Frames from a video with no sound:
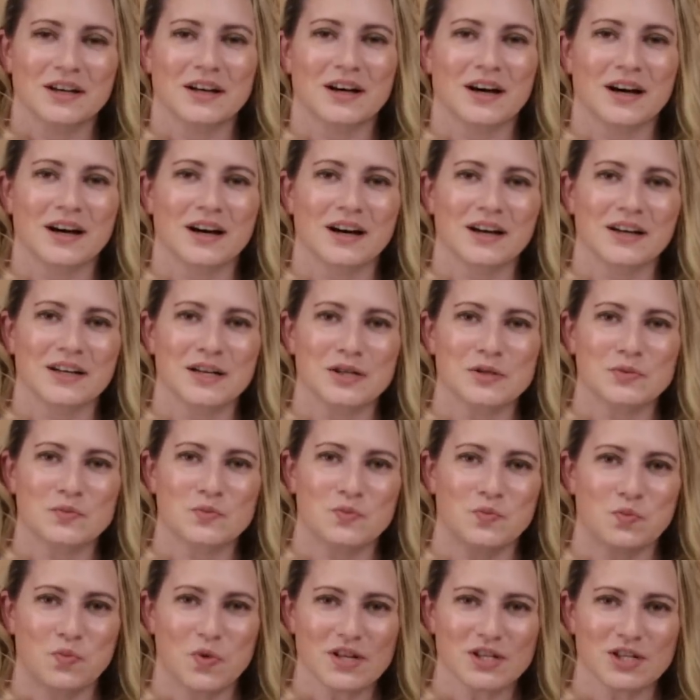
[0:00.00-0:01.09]
a
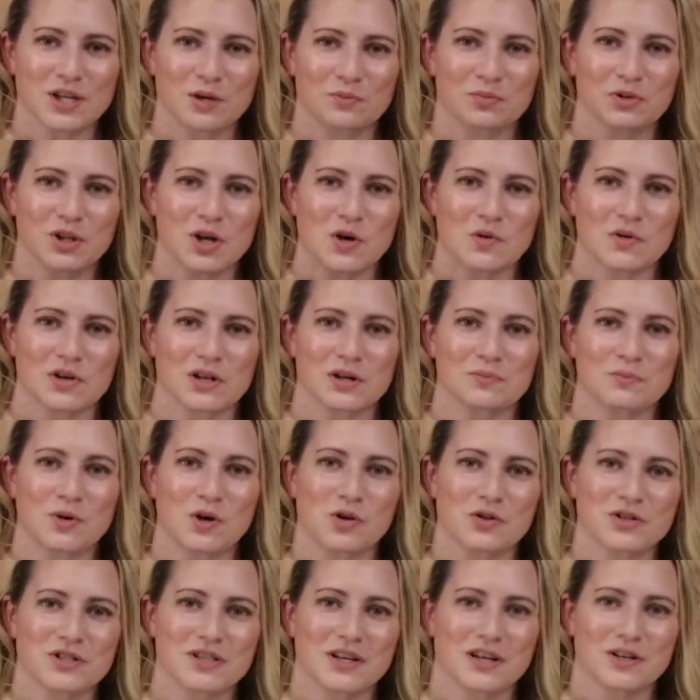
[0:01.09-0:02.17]
whistleblower
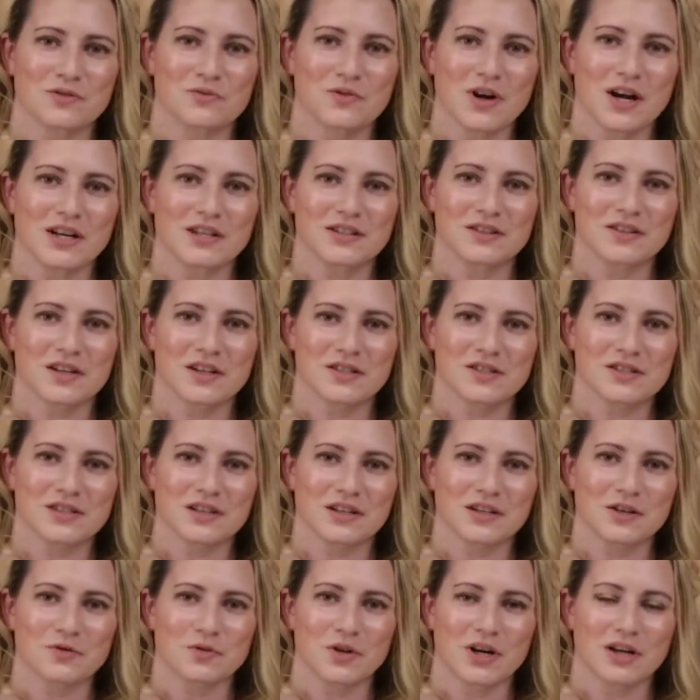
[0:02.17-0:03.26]
posted on Reddit that
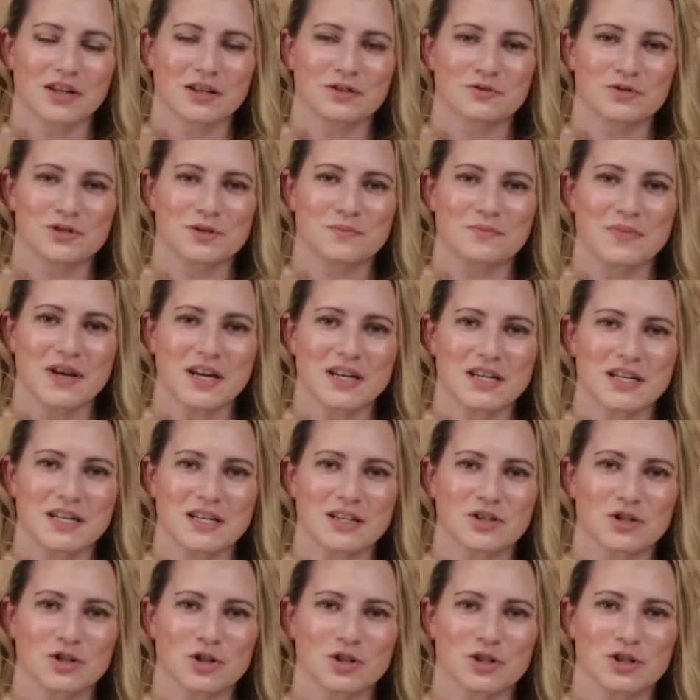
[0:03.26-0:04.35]
Sunday Riley was making
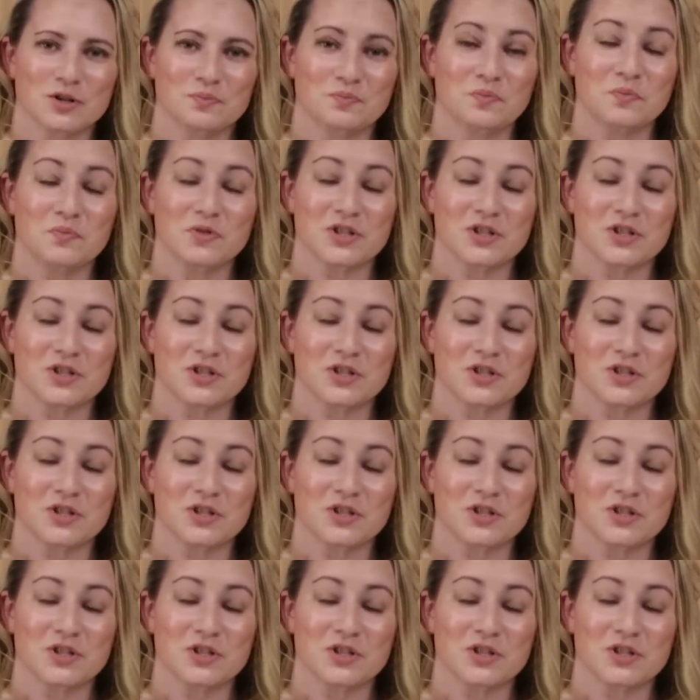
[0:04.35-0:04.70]
her,